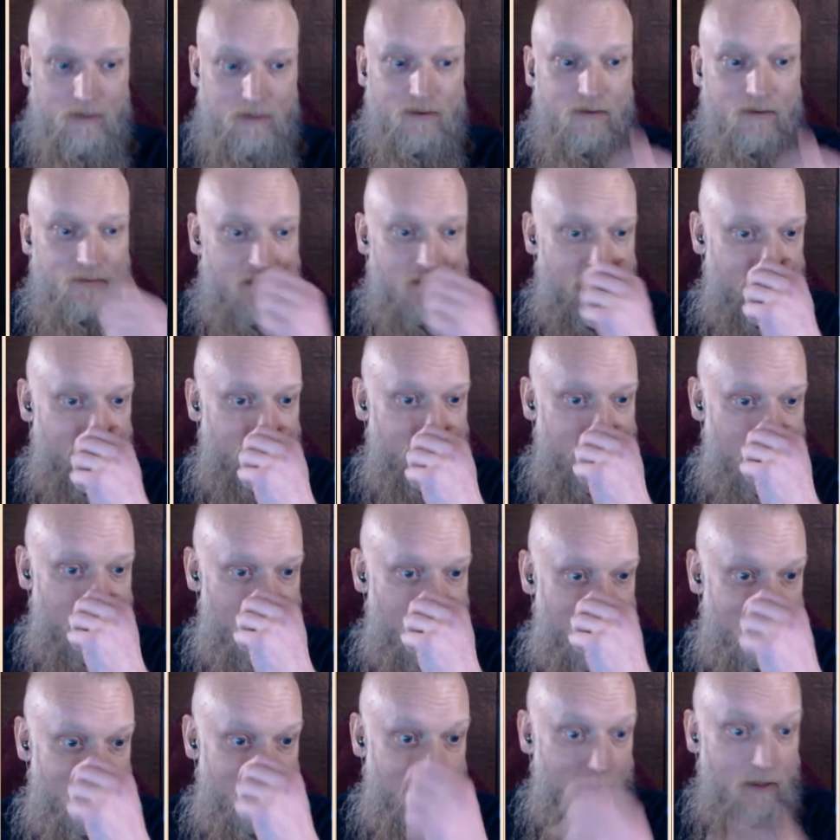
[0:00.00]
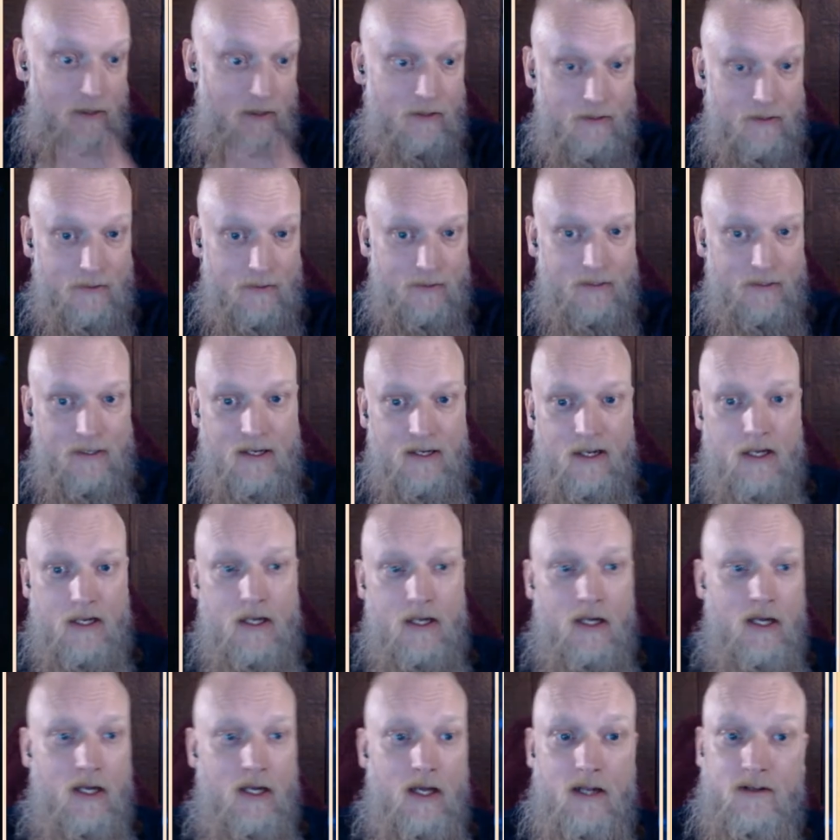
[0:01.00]
very similar to
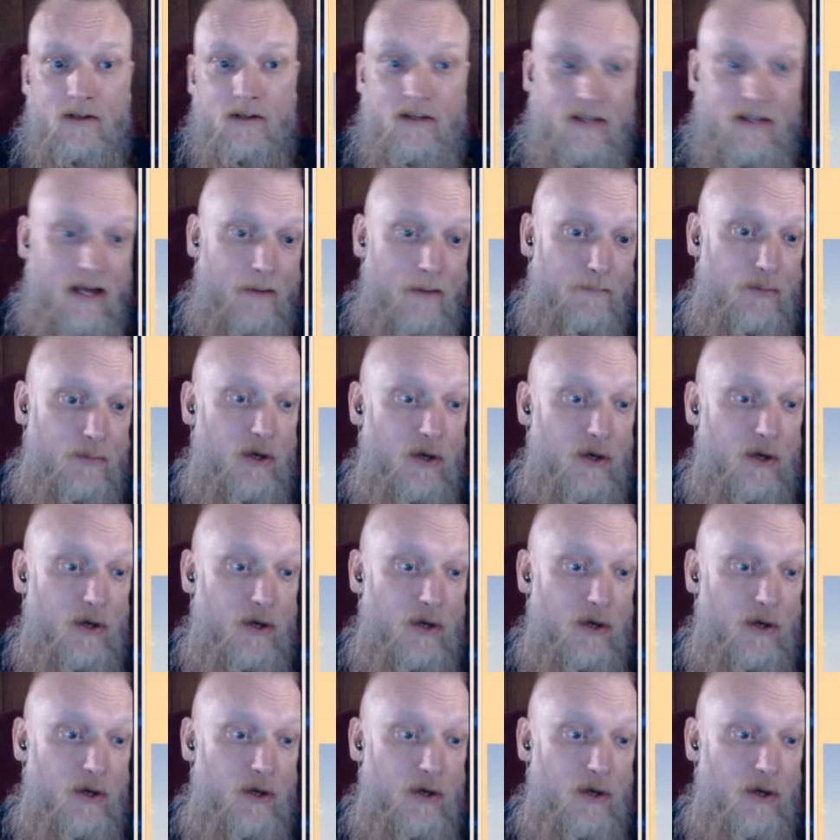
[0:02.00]
that.